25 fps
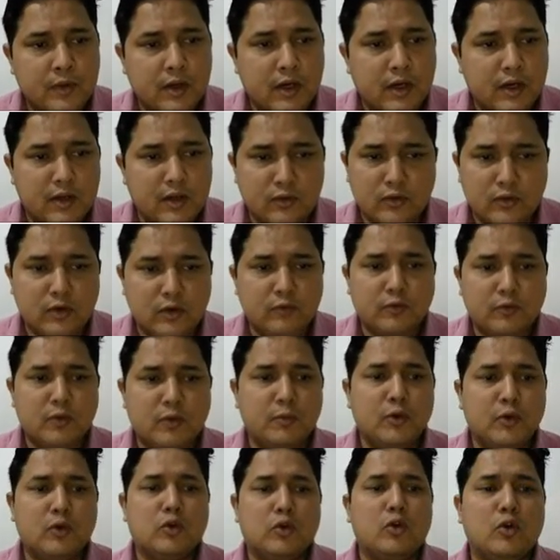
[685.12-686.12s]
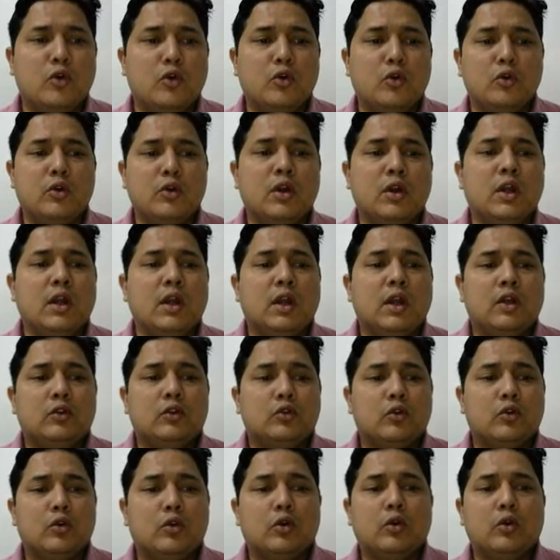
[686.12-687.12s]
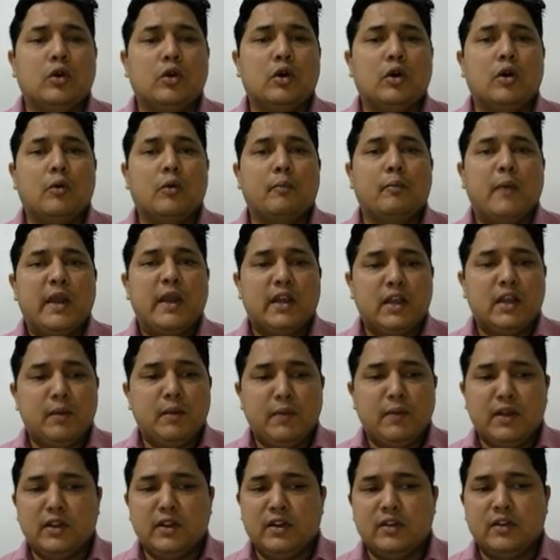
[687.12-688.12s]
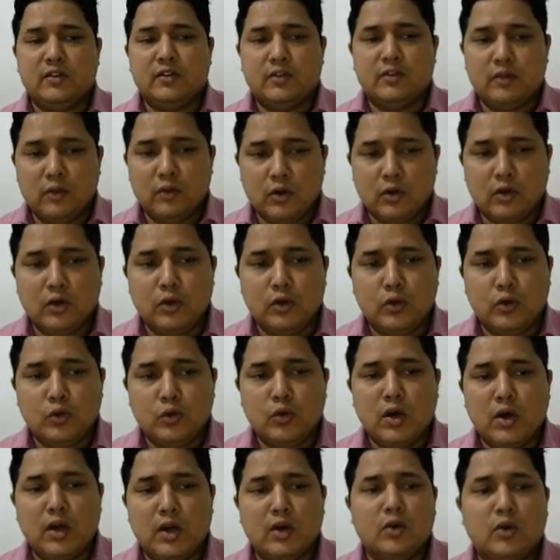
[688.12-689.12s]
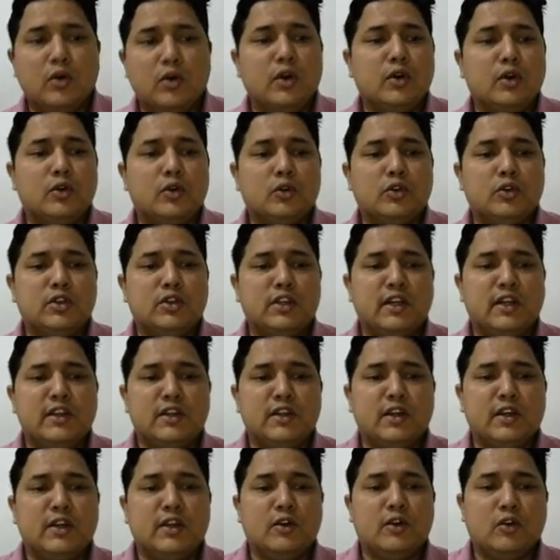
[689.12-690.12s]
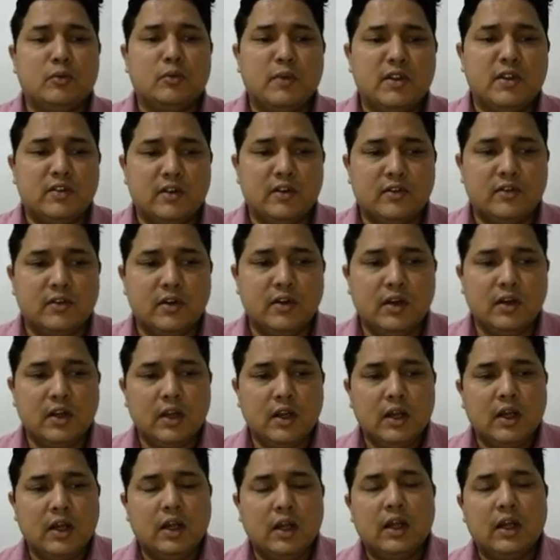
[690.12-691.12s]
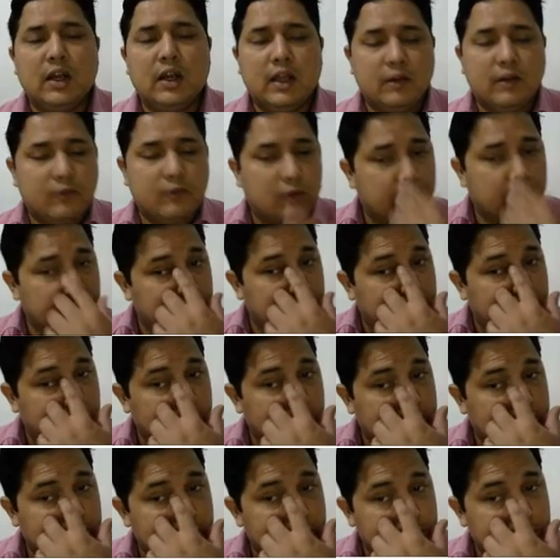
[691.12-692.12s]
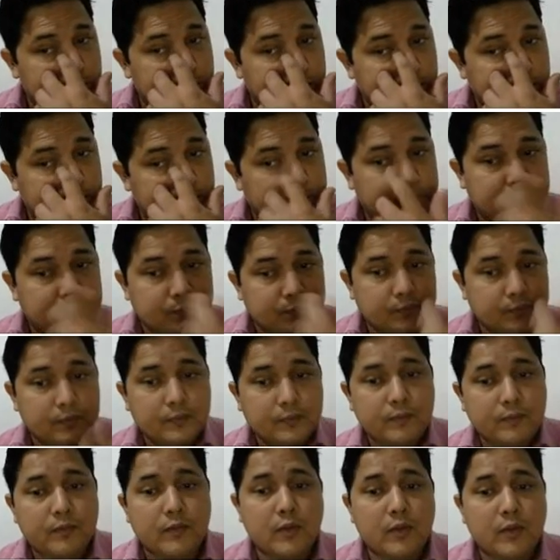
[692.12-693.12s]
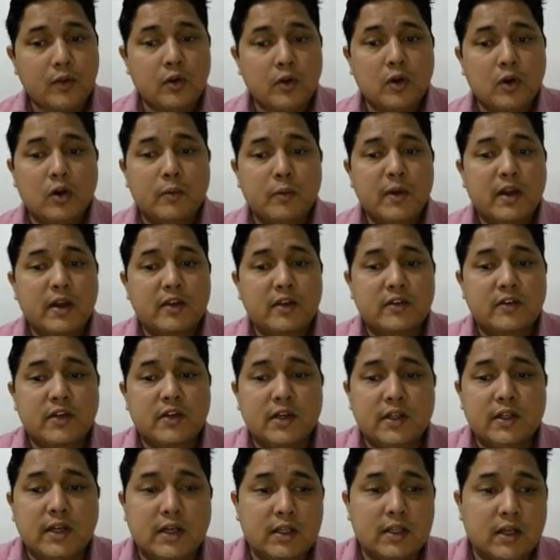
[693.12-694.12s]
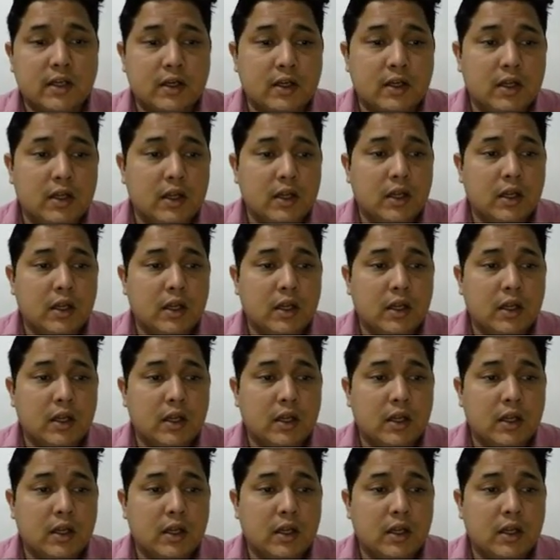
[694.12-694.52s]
It is not from your own. So by keeping this law, you are going to change in your business. Like for example, the government has said that